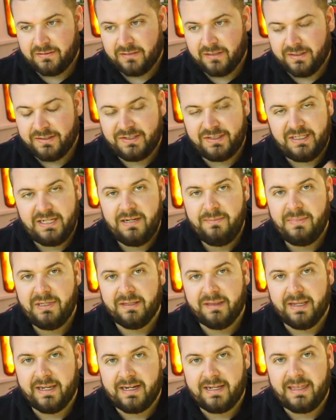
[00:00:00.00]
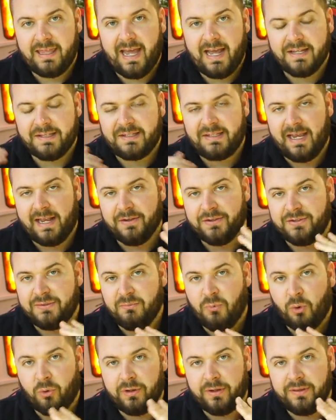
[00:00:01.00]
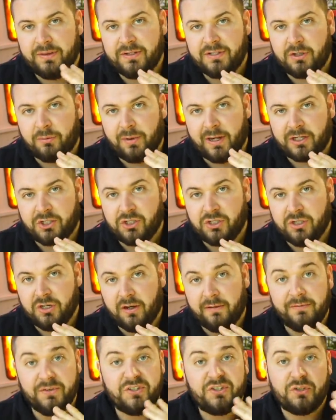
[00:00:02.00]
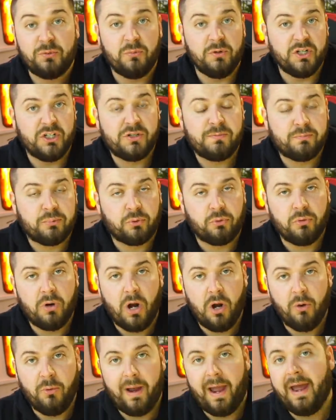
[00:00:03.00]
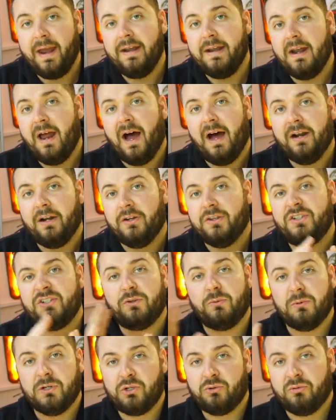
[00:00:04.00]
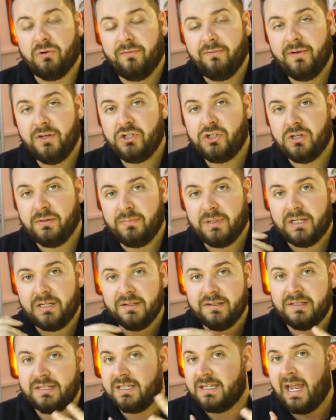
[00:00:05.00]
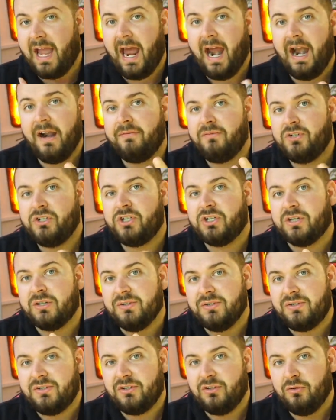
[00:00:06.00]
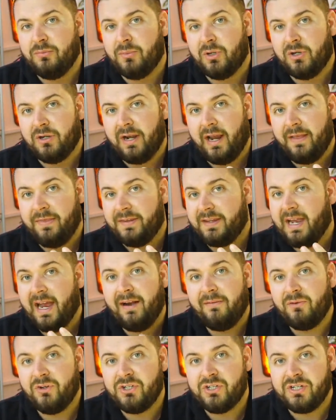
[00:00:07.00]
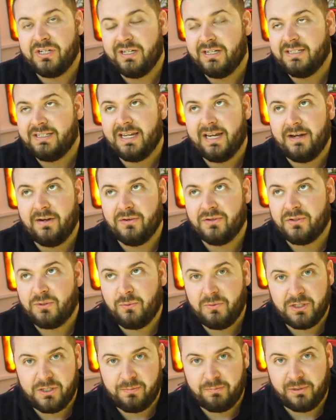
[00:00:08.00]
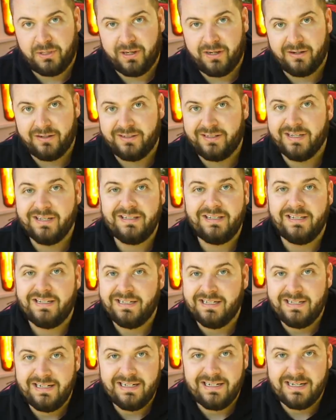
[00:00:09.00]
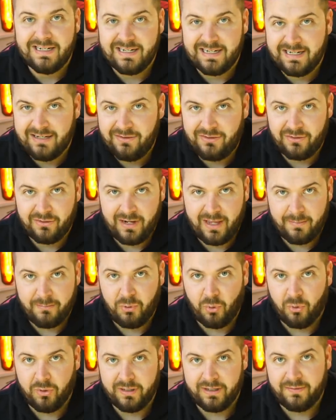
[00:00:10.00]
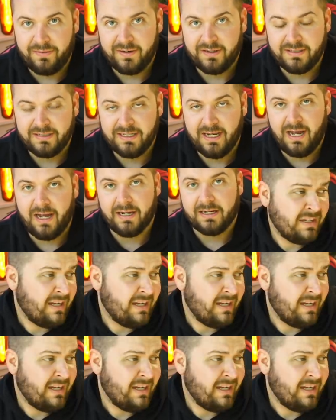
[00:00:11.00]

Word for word: A statement like that sounds more in the direction of a Switch Pro and not a Switch revision, because the average consumer and the average Nintendo Switch player doesn't need an Ethernet port in their dock.